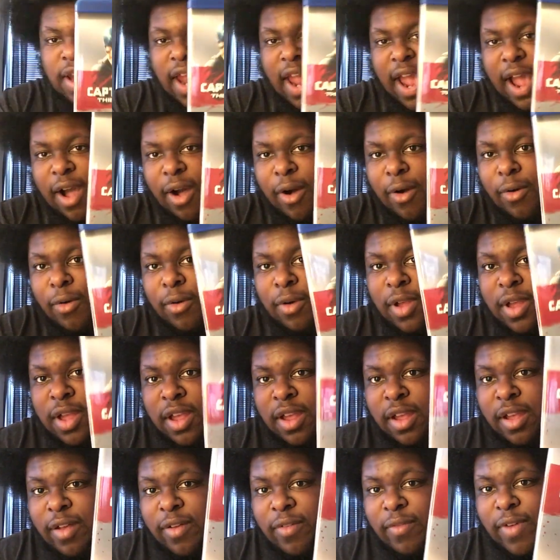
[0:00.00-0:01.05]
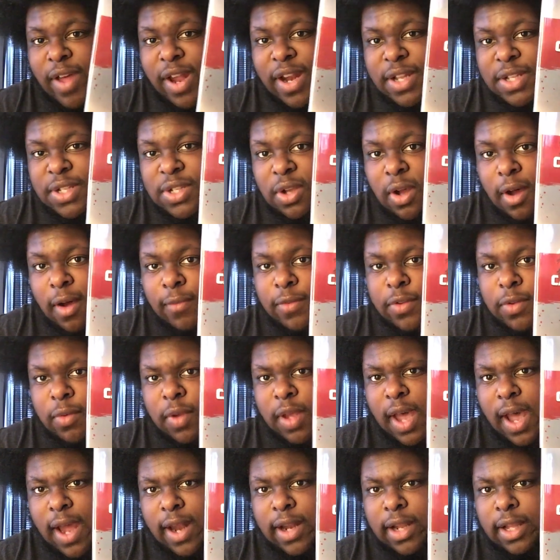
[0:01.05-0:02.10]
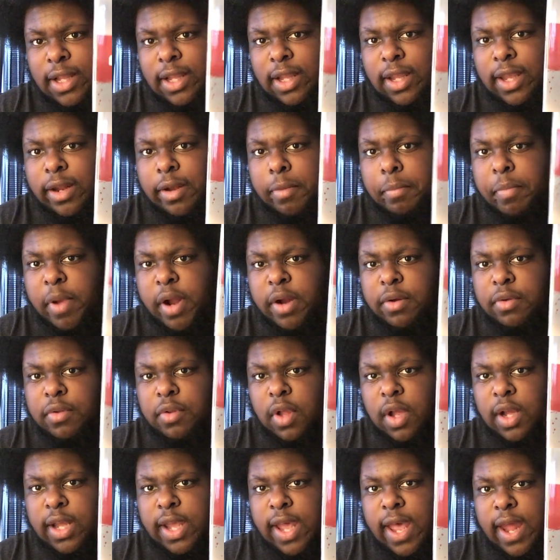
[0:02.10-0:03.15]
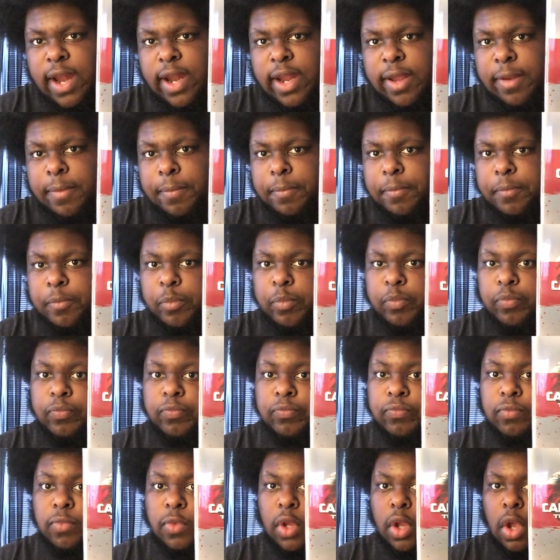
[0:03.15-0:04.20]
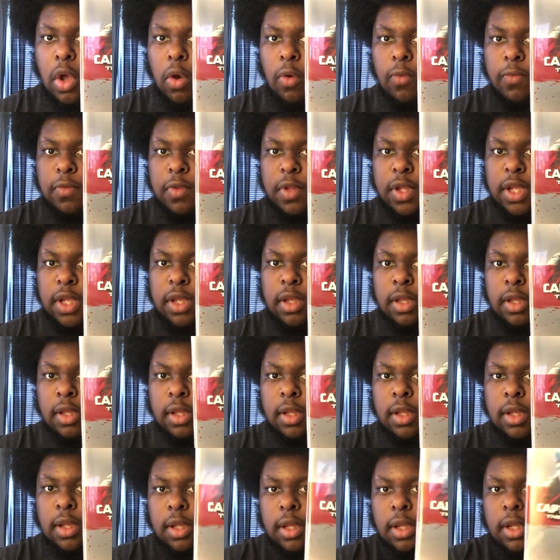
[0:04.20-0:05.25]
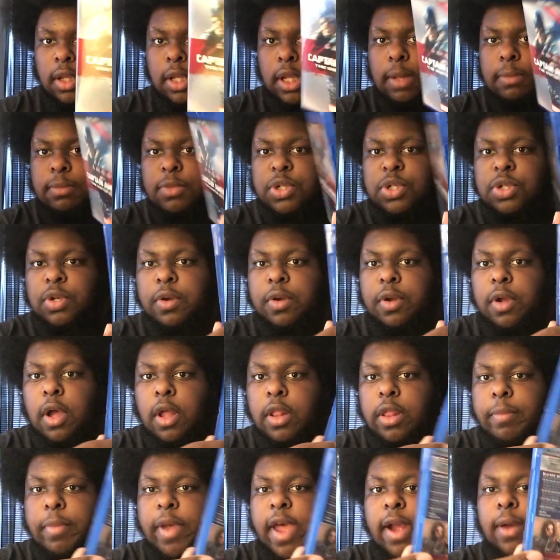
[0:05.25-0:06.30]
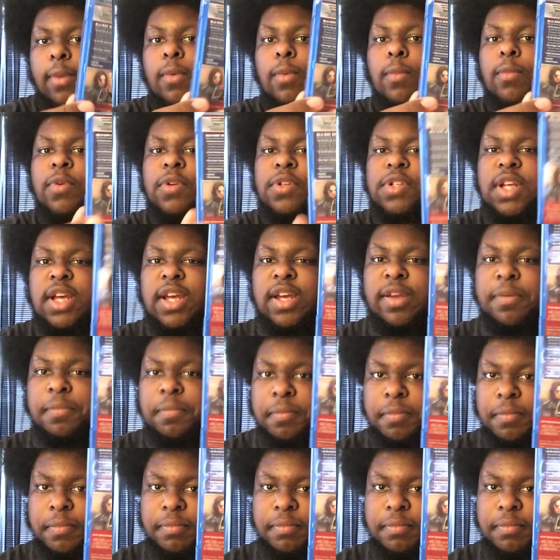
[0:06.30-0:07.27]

Now that it's off, you kind of can get a better look at it. Hopefully, I'm gonna show you all the back one more time.